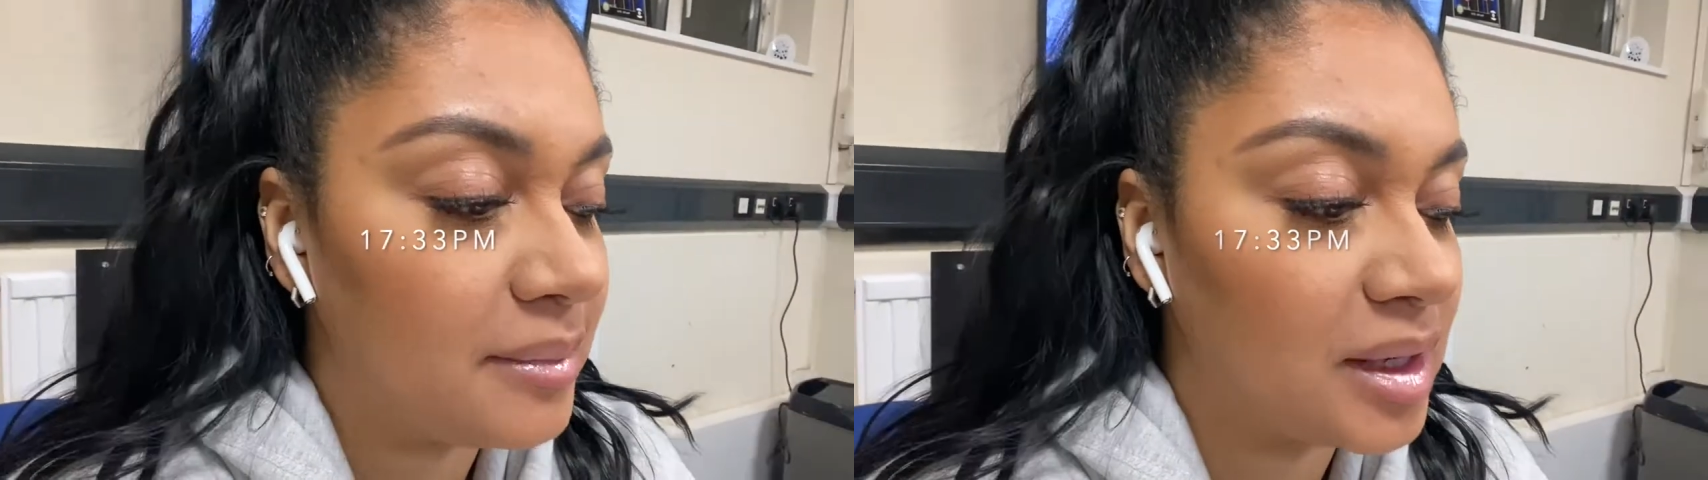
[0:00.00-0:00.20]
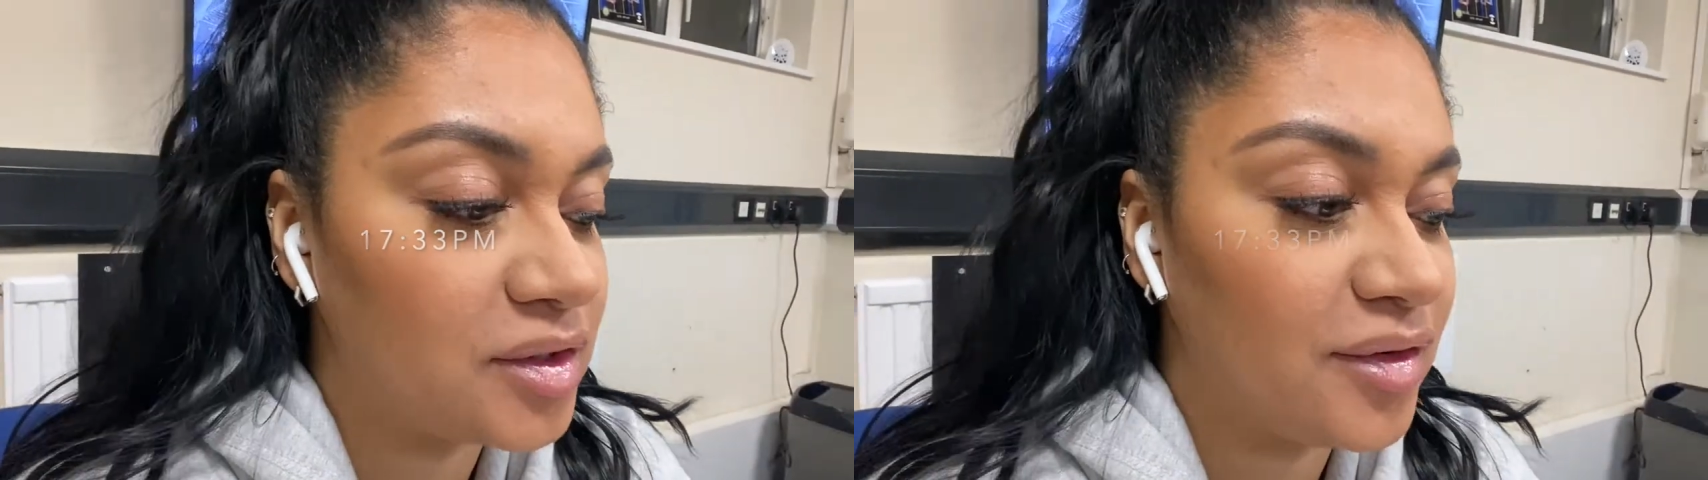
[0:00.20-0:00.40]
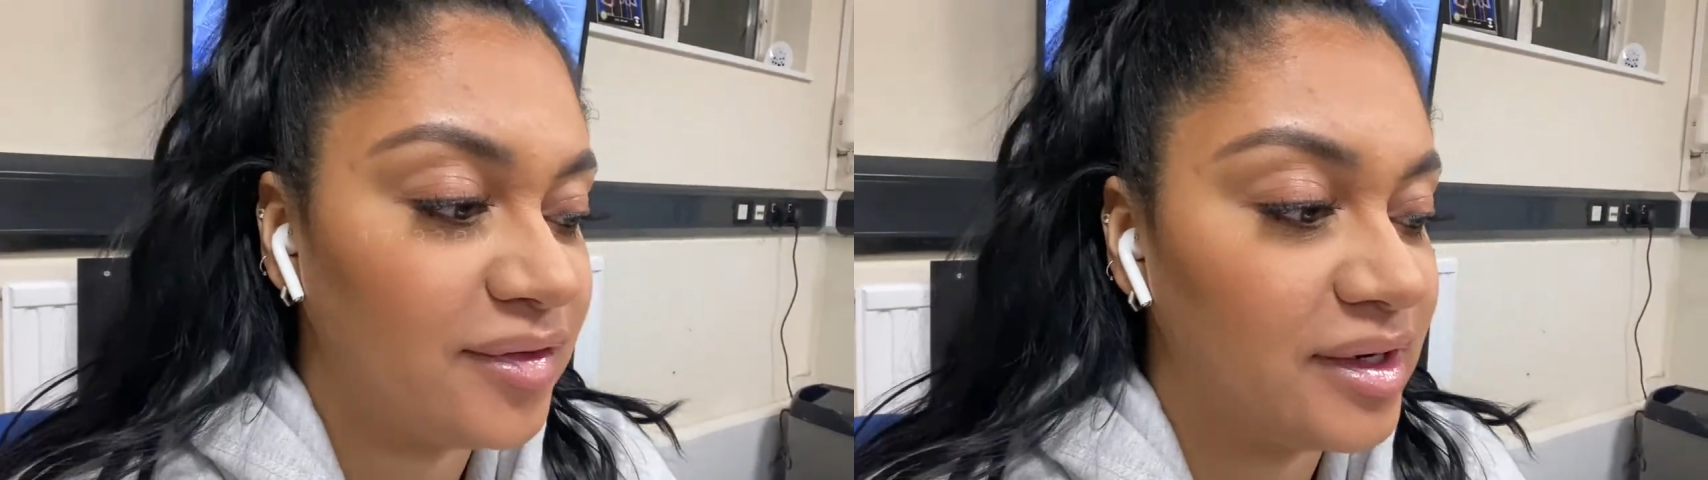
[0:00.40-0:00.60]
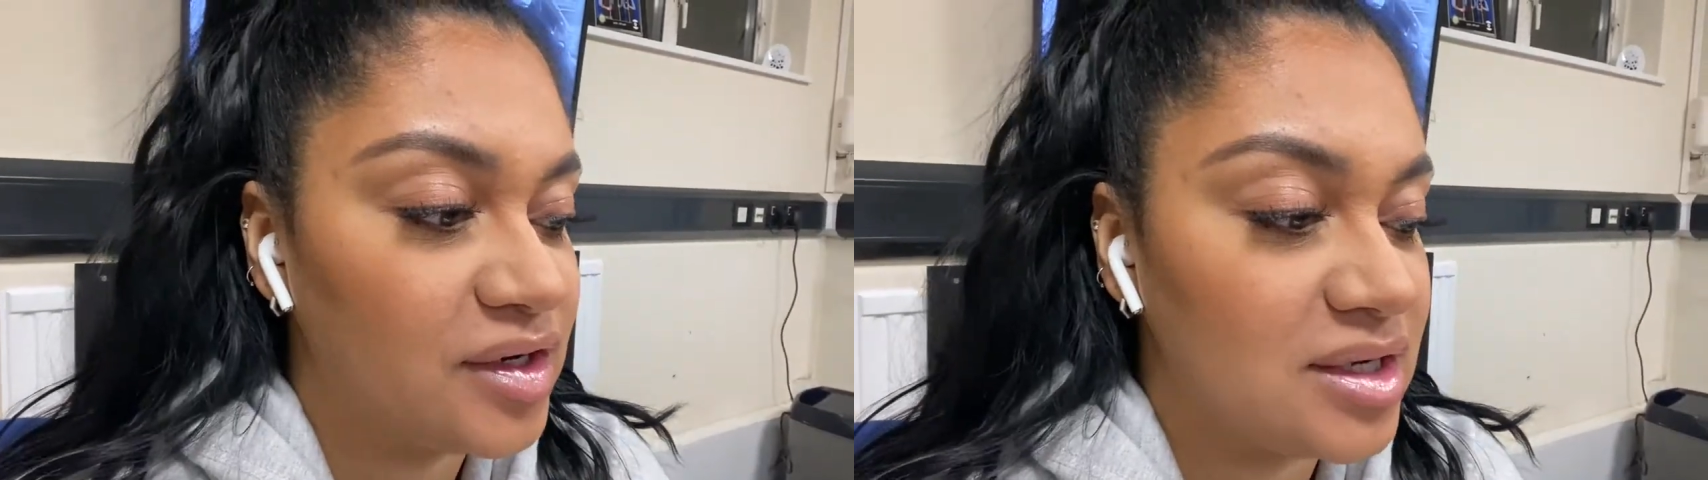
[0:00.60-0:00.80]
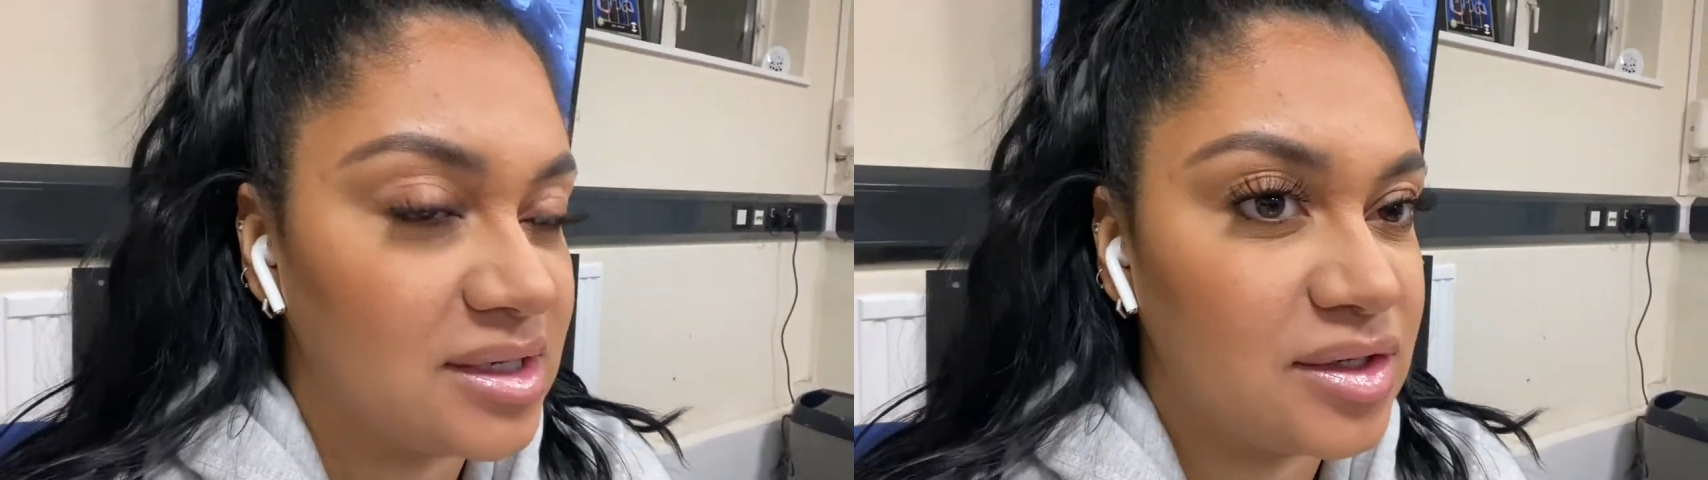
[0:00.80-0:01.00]
show
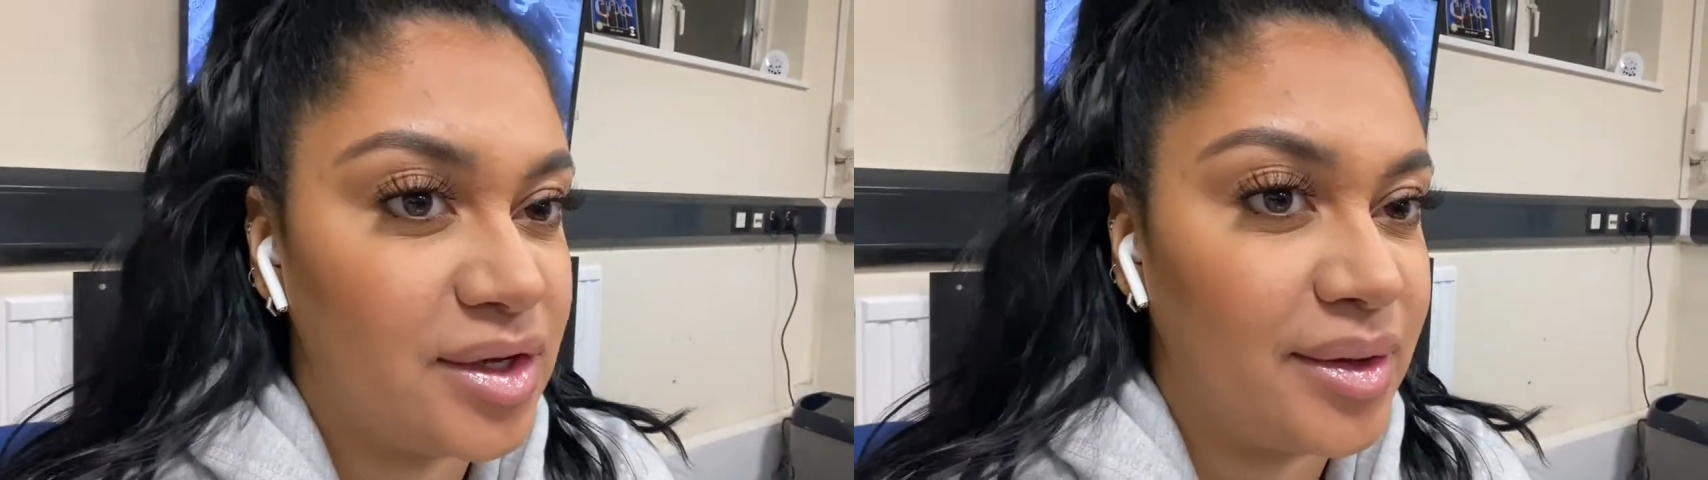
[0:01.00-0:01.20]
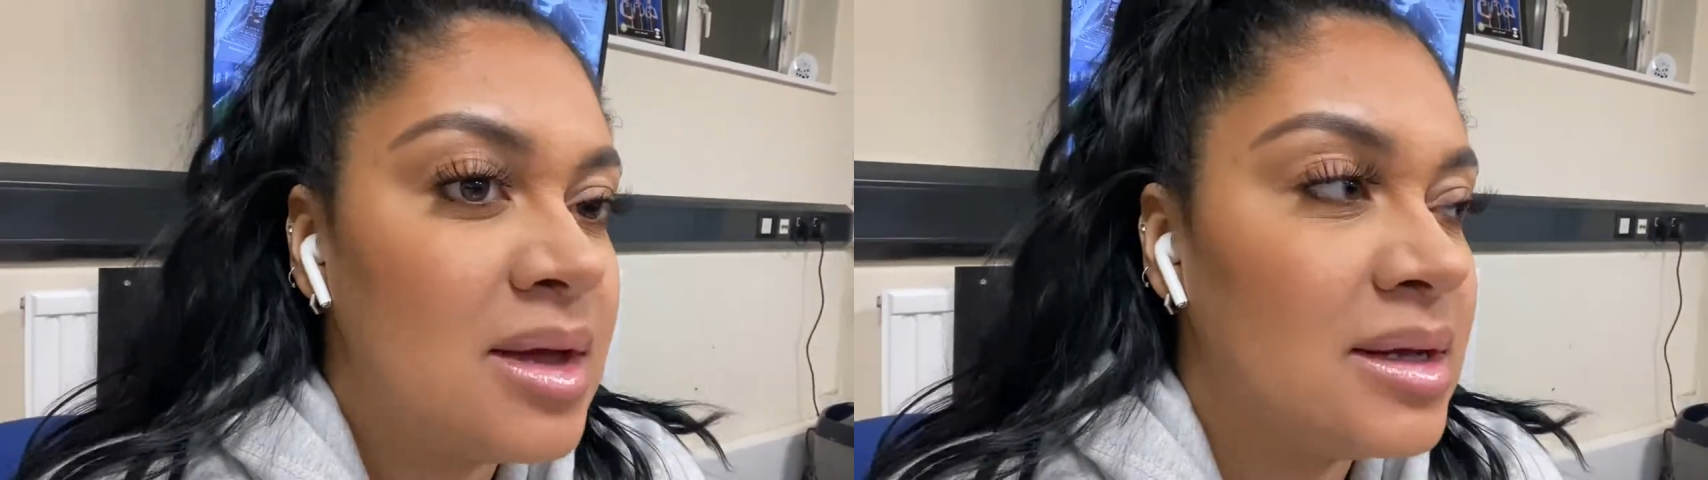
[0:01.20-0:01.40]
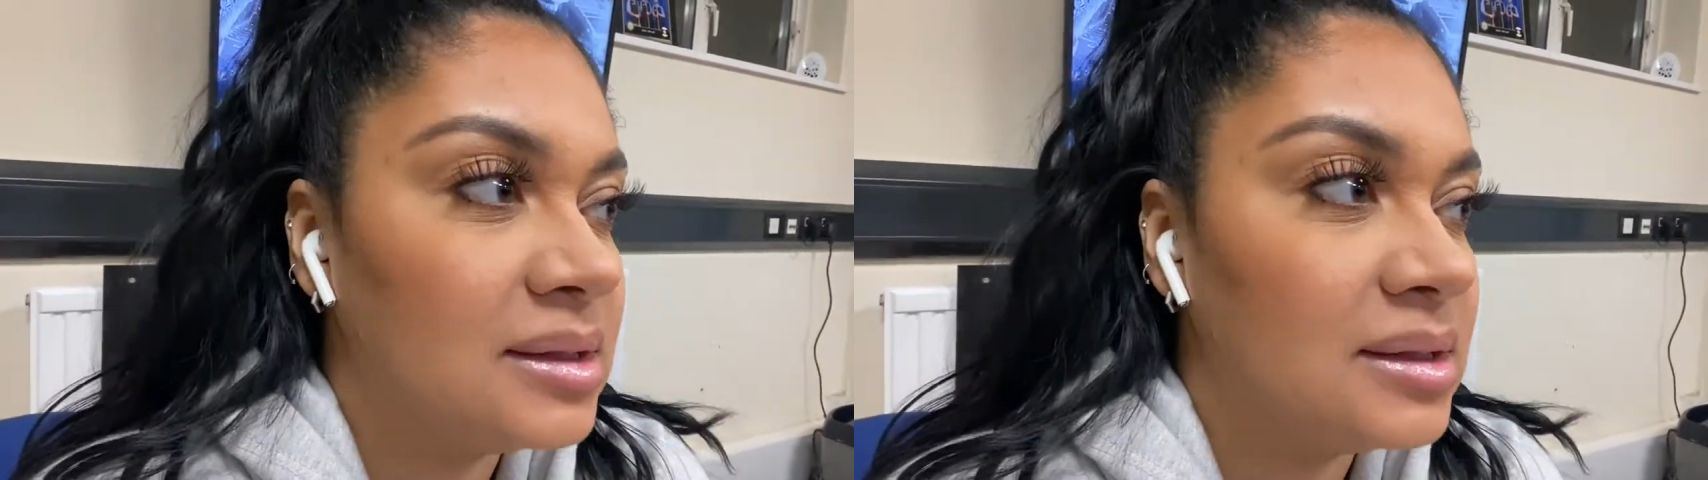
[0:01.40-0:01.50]
finishes at 2,